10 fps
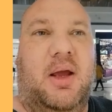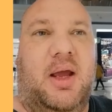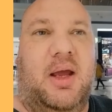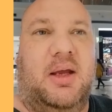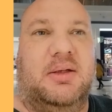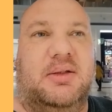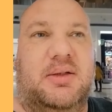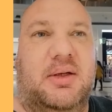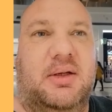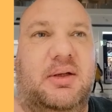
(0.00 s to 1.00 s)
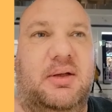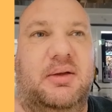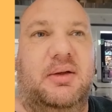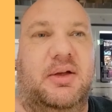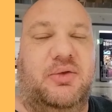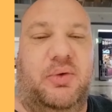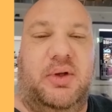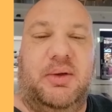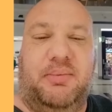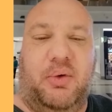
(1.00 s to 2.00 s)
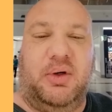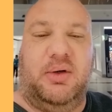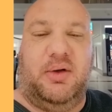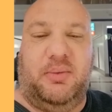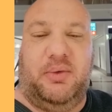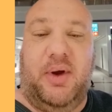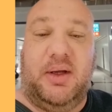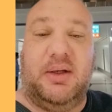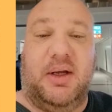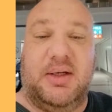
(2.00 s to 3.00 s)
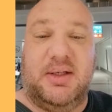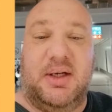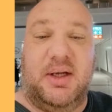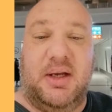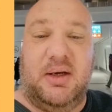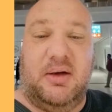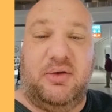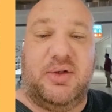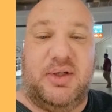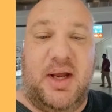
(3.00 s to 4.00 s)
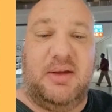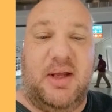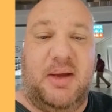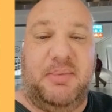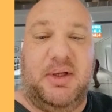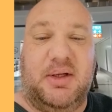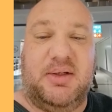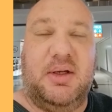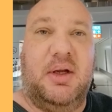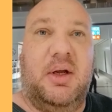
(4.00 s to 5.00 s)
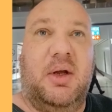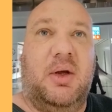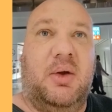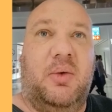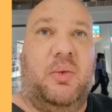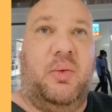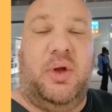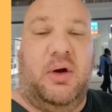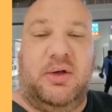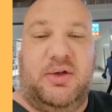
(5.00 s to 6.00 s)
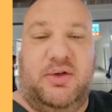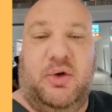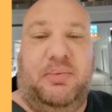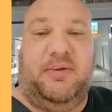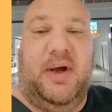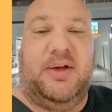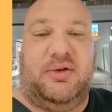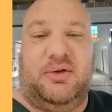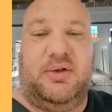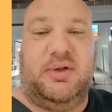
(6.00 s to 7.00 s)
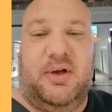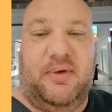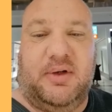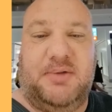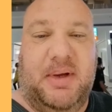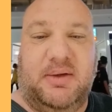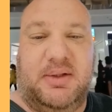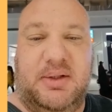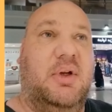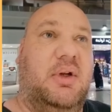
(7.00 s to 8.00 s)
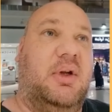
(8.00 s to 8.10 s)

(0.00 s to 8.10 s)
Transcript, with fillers: And it's really important that we recognize and, and understand that because we aren't supervisors of our spouses.